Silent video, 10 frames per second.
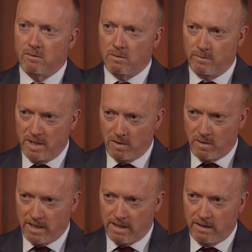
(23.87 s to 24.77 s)
will be
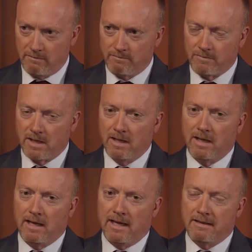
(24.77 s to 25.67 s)
okay,
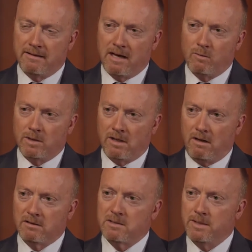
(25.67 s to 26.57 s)
and that will
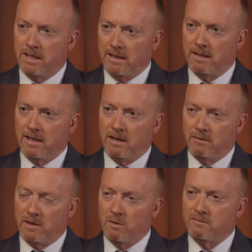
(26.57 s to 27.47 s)
ultimately allow
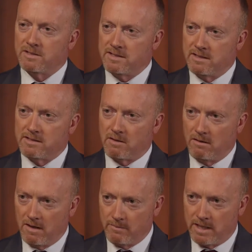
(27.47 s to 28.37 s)
the overseas
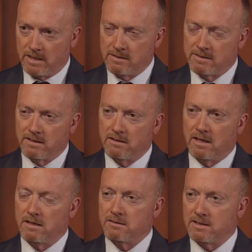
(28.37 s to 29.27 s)
economies
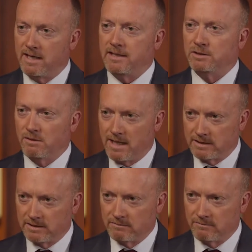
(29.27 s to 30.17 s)
to gain
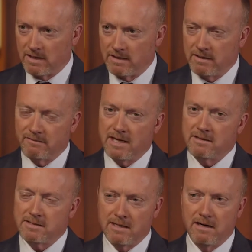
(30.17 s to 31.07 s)
traction. I think if
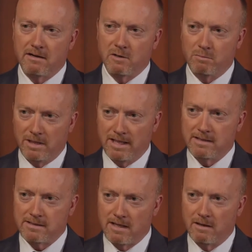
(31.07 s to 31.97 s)
that scenario
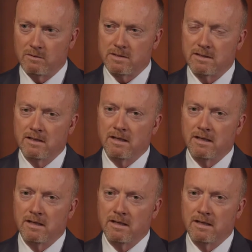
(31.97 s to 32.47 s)
plays out,